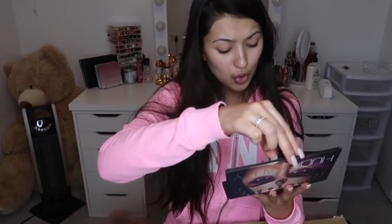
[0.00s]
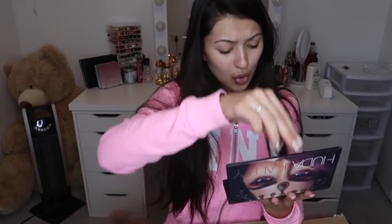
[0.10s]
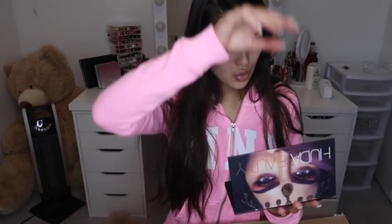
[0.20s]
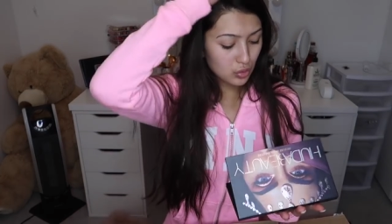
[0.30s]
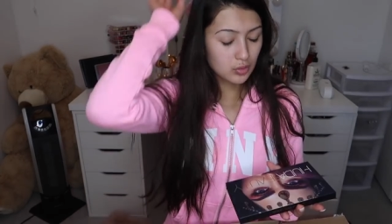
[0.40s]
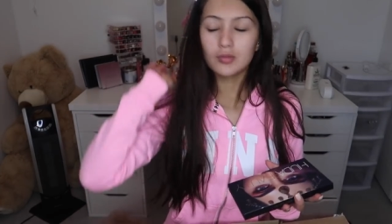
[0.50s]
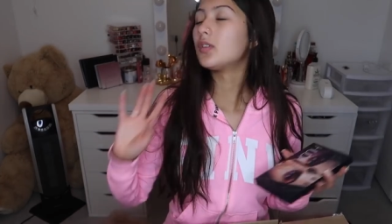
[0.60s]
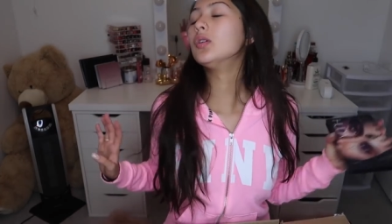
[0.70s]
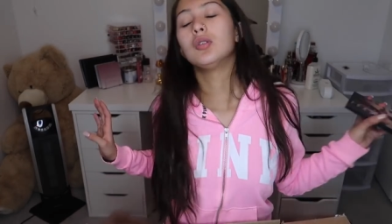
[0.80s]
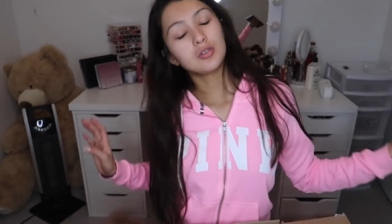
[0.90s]
Ooh,
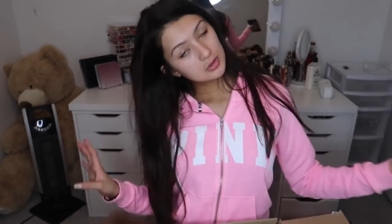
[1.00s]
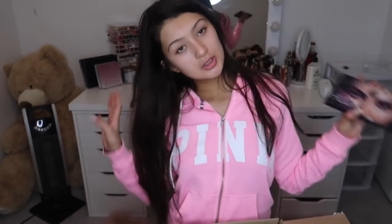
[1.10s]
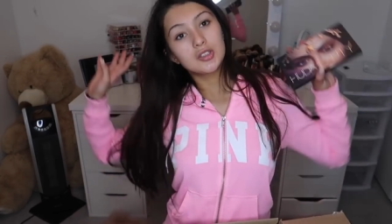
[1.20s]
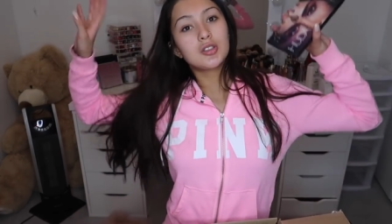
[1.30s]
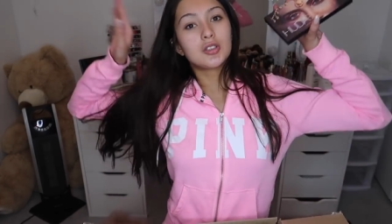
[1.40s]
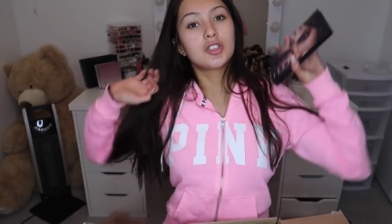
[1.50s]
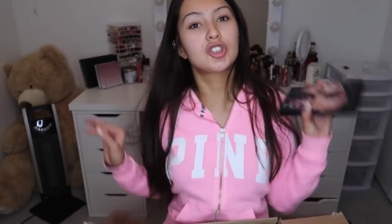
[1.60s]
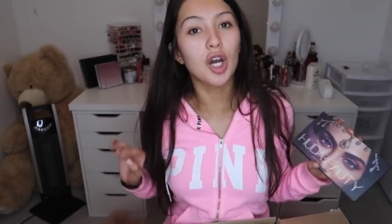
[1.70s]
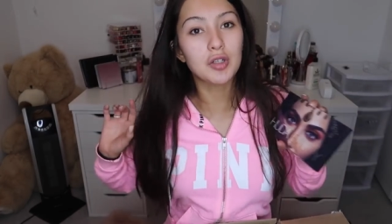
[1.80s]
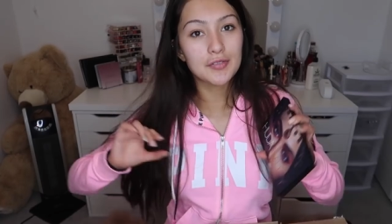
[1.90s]
oh.
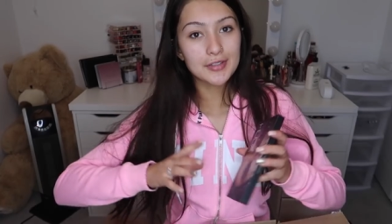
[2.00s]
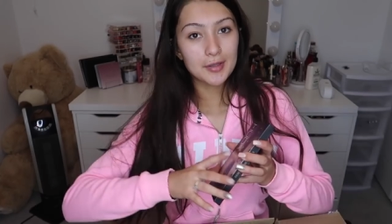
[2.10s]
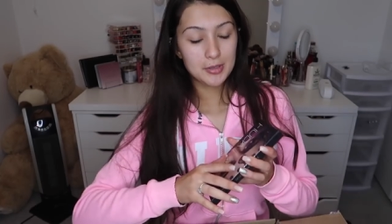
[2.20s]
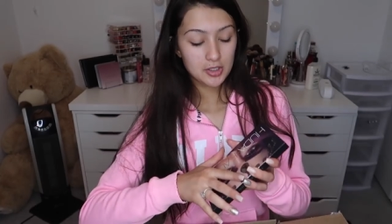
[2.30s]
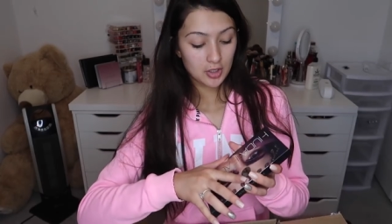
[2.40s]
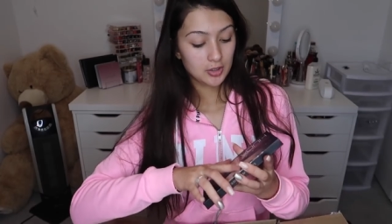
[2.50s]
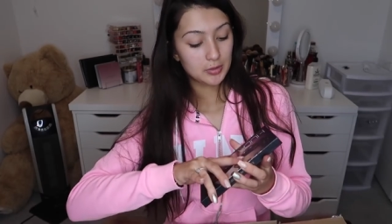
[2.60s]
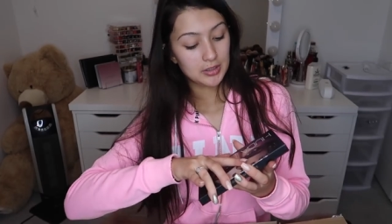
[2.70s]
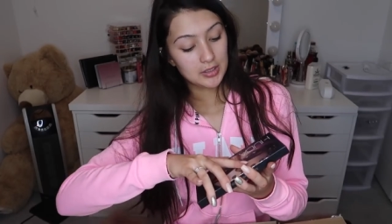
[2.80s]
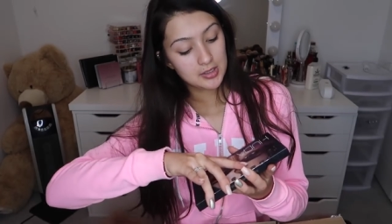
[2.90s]
don't even get me started
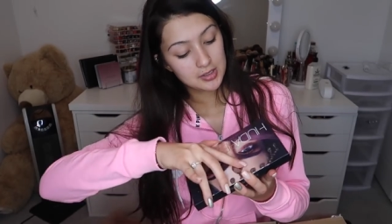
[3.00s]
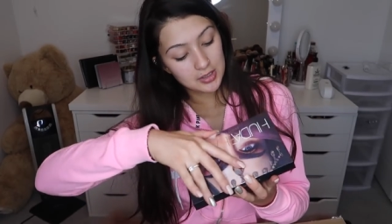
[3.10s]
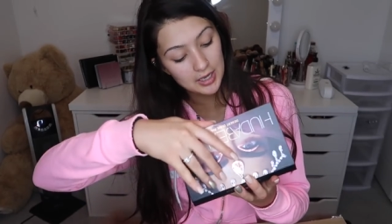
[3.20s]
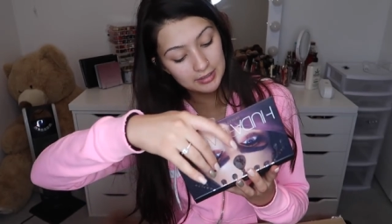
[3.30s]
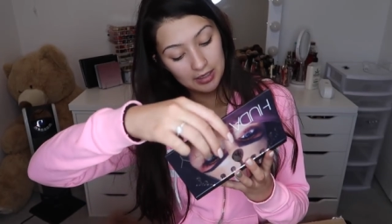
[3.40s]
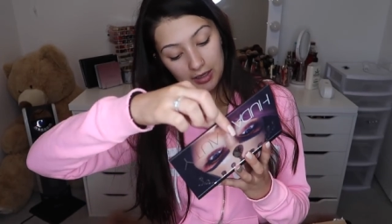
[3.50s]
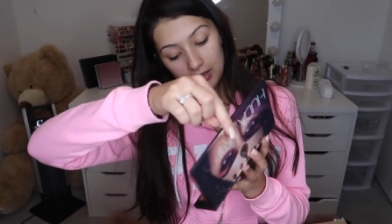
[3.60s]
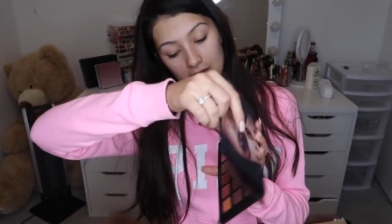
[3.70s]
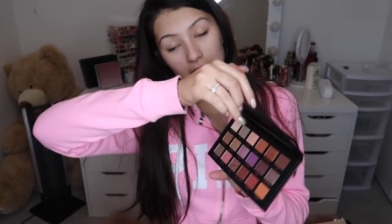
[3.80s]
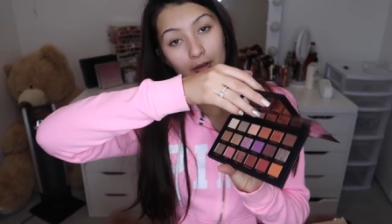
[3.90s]
with this. I
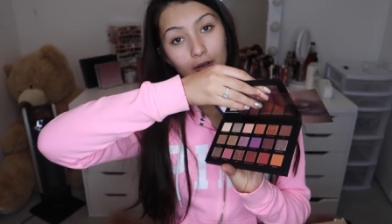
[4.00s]
can't.